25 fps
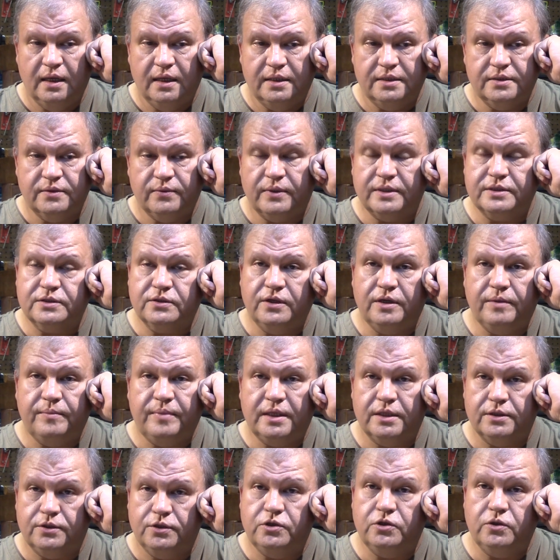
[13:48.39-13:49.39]
Well, it's going to
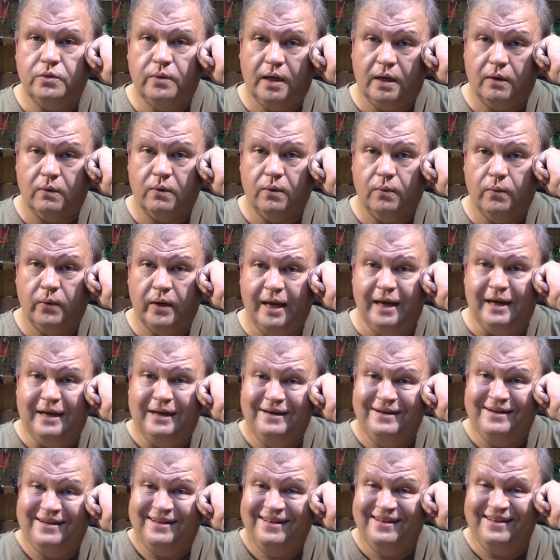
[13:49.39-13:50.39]
be a two-hour wait.
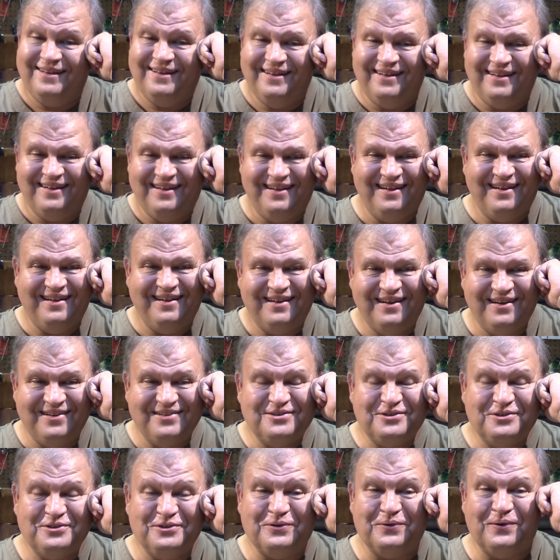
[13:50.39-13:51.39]

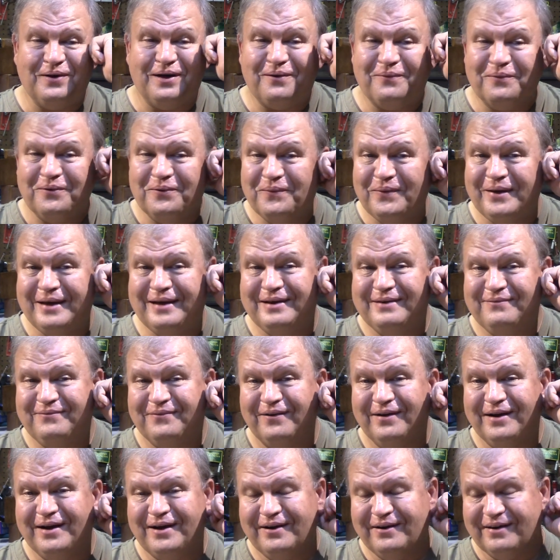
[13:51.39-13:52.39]
Two-hour wait
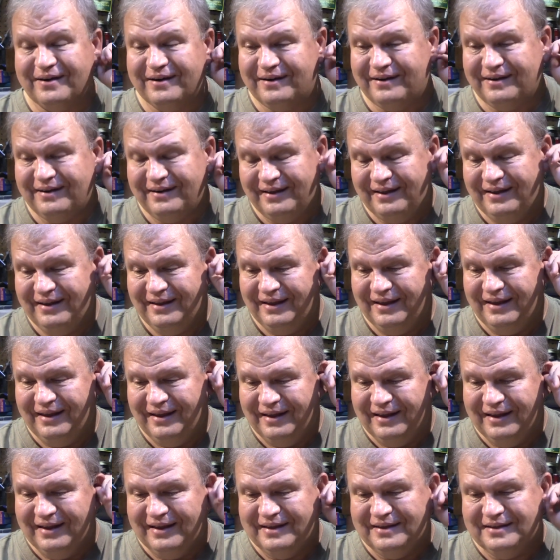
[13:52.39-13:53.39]
for a haircut.
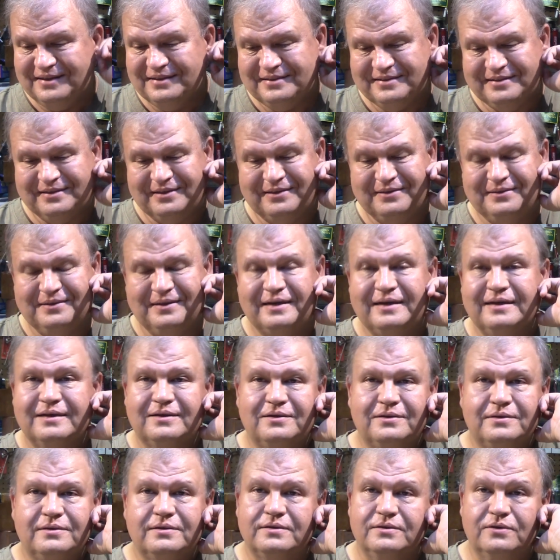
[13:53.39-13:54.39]
So I
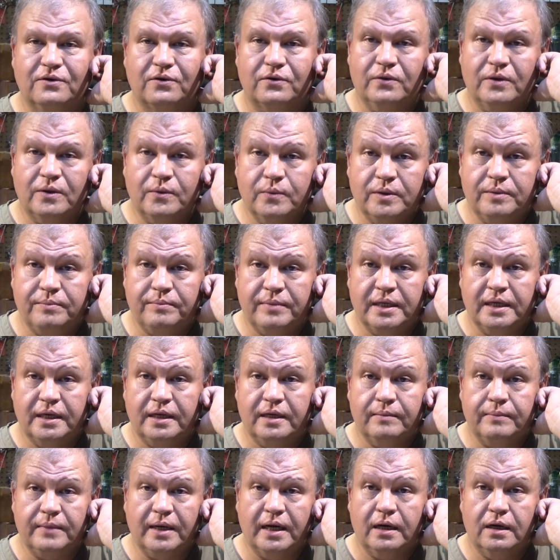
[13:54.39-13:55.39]
told her I wouldn't be
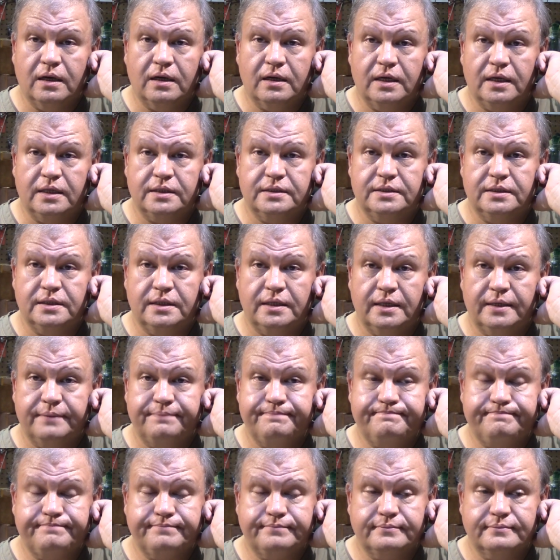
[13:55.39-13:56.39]
getting my haircut today.
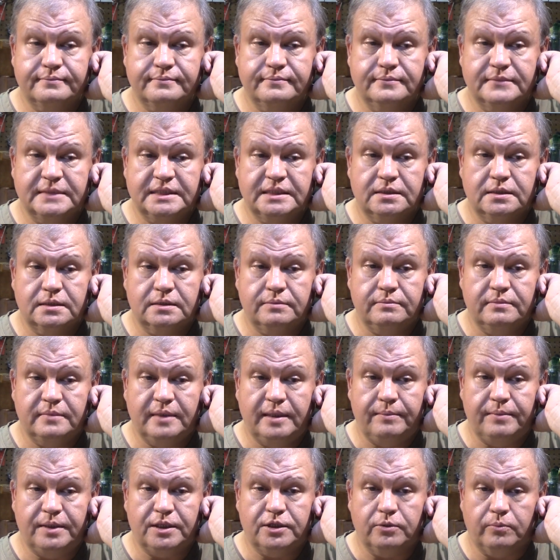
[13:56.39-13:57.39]

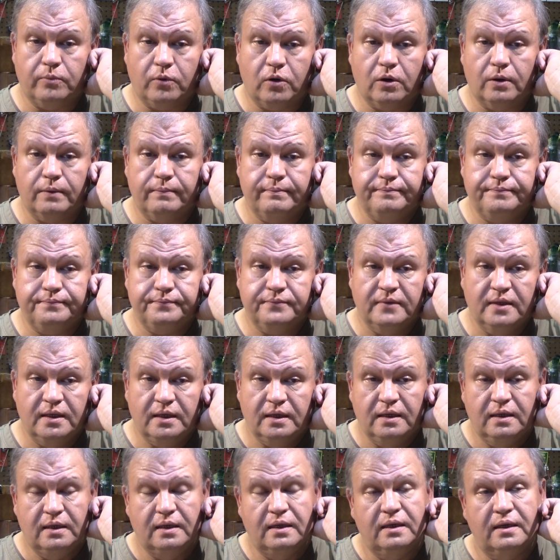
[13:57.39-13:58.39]
Maybe tomorrow.
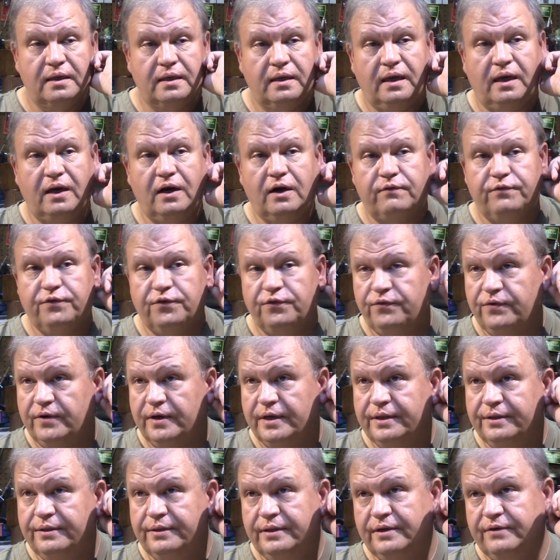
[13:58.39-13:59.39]
I often
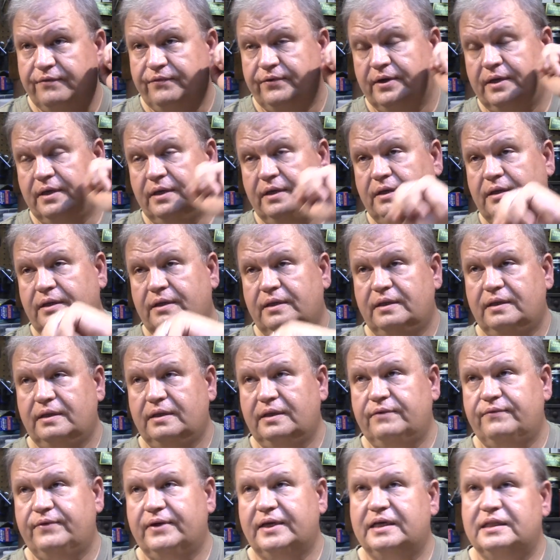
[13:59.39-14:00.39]
find that if I
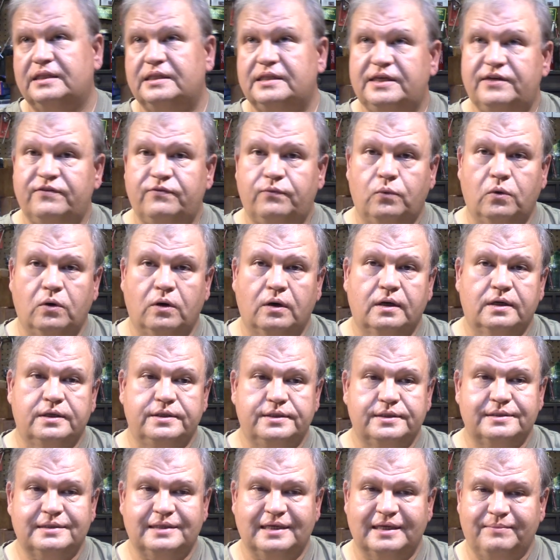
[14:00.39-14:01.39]
can leave work
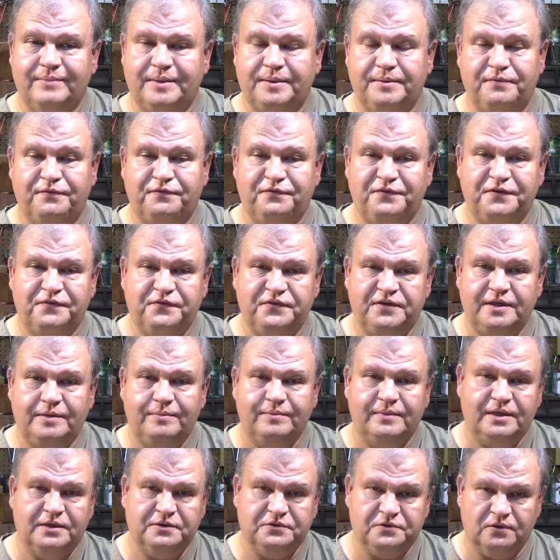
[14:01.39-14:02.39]
just like maybe 15
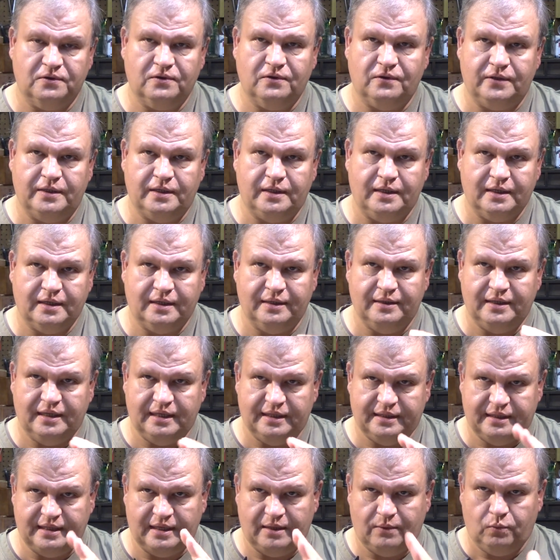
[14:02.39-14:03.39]
minutes early, I can
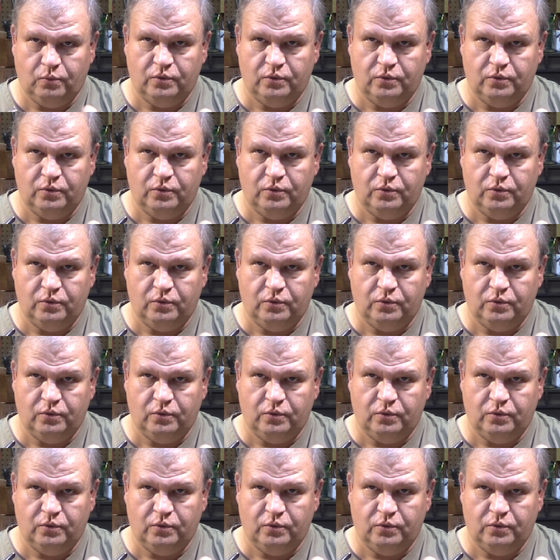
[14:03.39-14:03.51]
hit that